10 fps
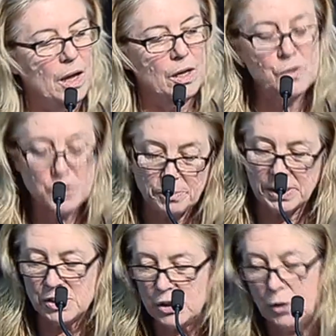It also
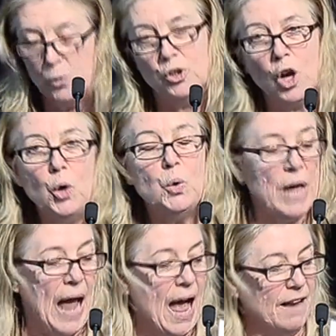means you
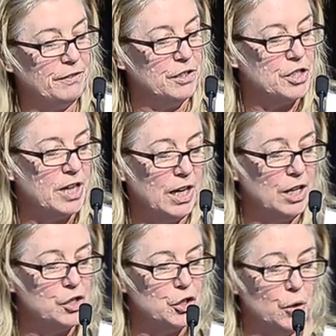don't have to
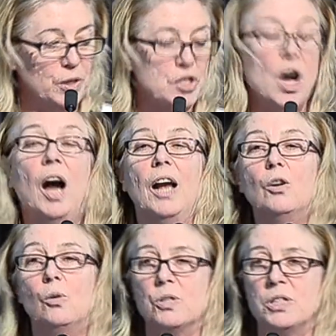change your entire
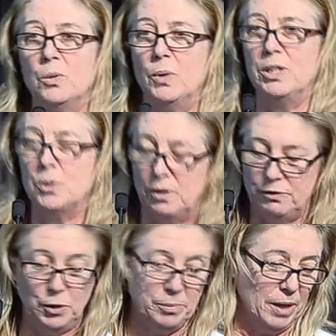course in one
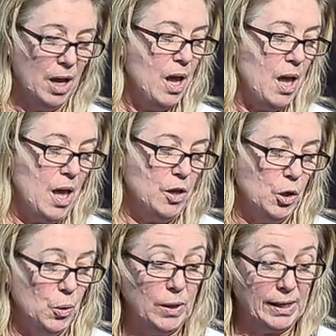swell group.
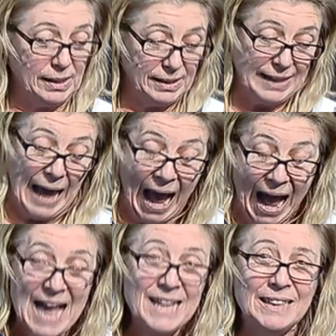You
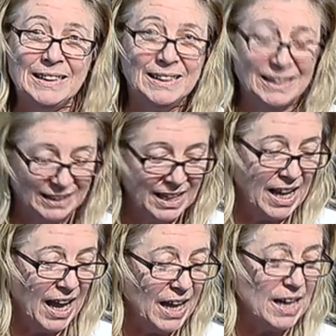can,
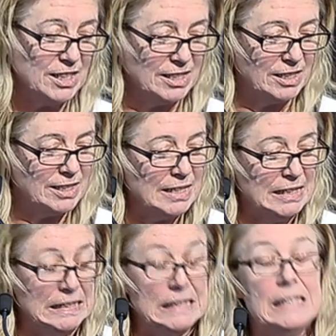and I
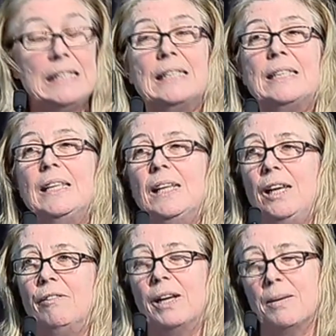
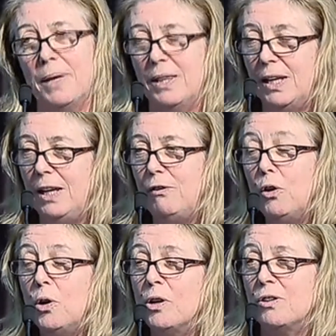sincerely recommend that if
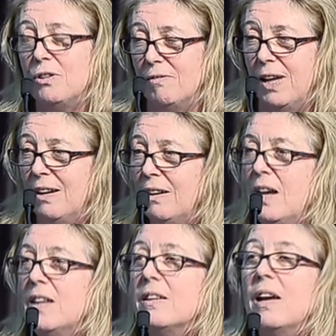you're going to do that,
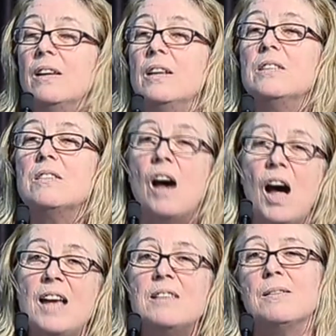take an
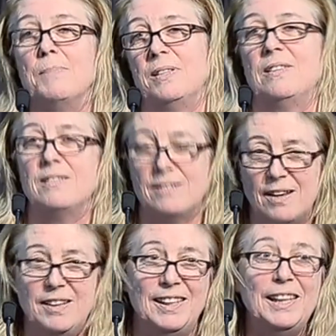entire semester's
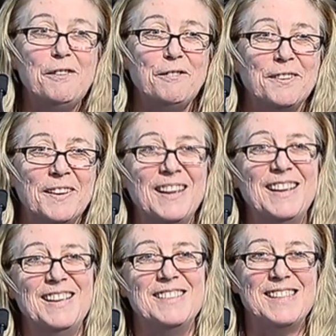study leave,
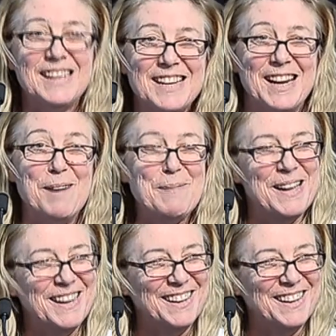set it up,